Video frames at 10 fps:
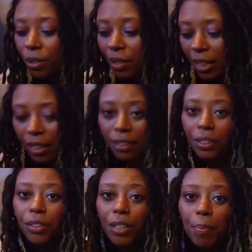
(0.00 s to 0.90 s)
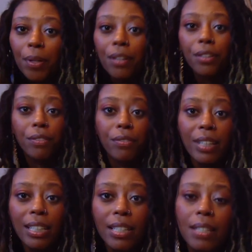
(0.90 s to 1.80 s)
get a little grip around your
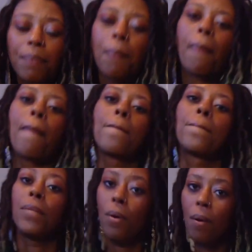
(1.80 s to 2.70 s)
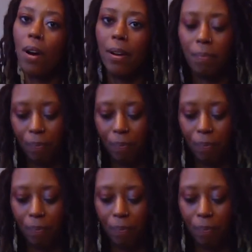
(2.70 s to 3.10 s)
feet. Or